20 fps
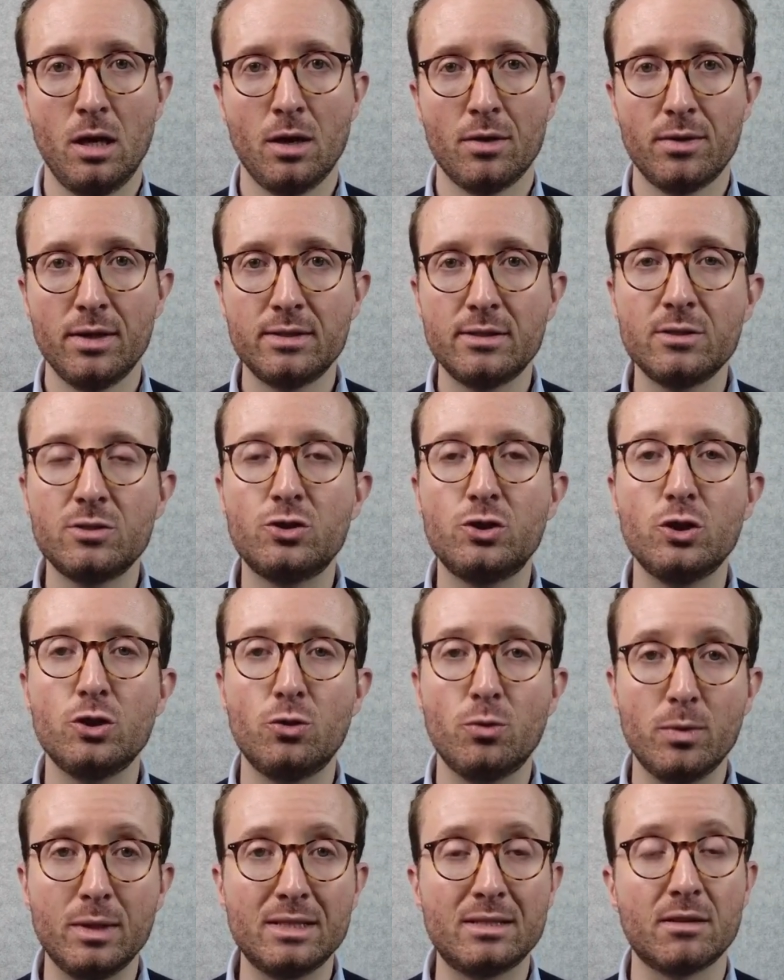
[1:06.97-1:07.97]
This is due to
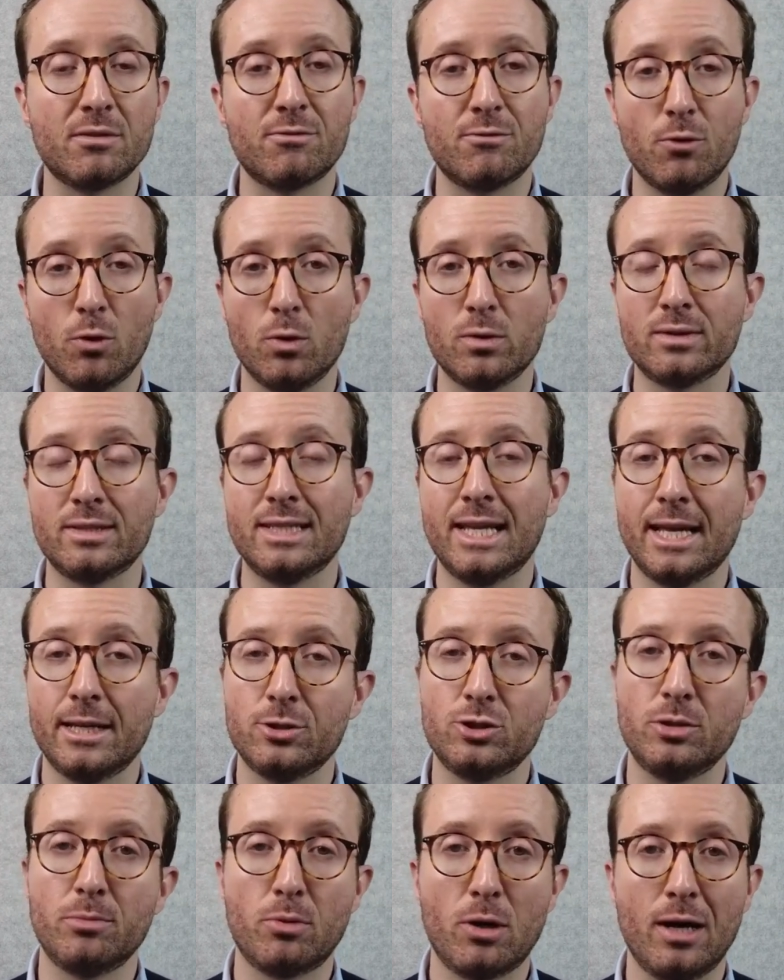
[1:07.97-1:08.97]
recent falls in
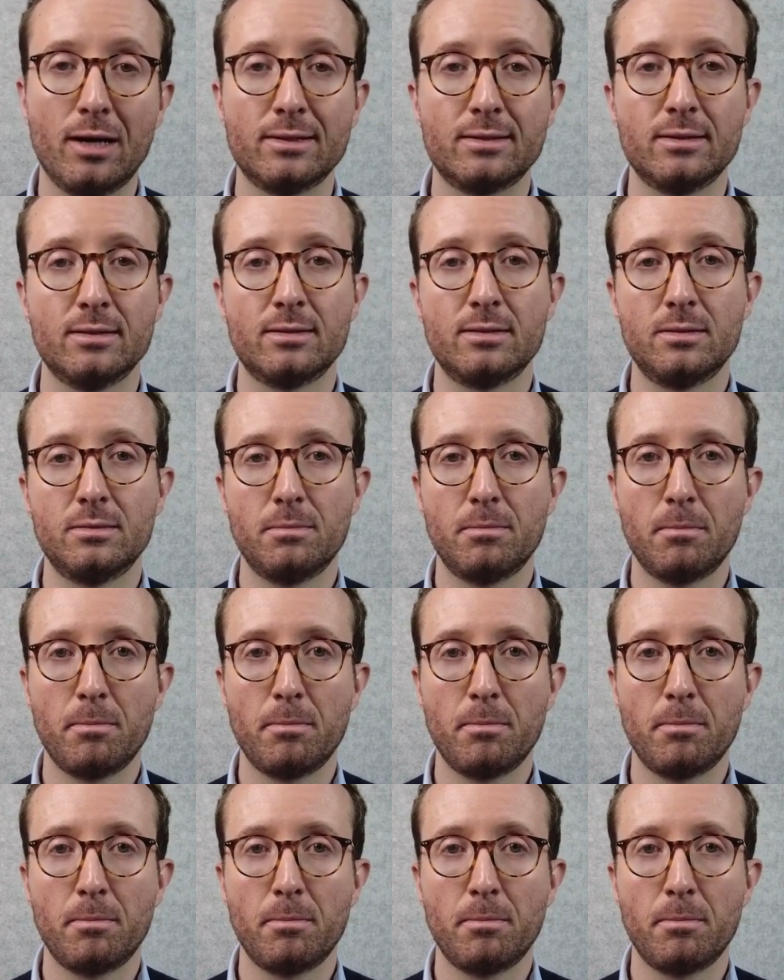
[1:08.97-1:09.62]
energy prices.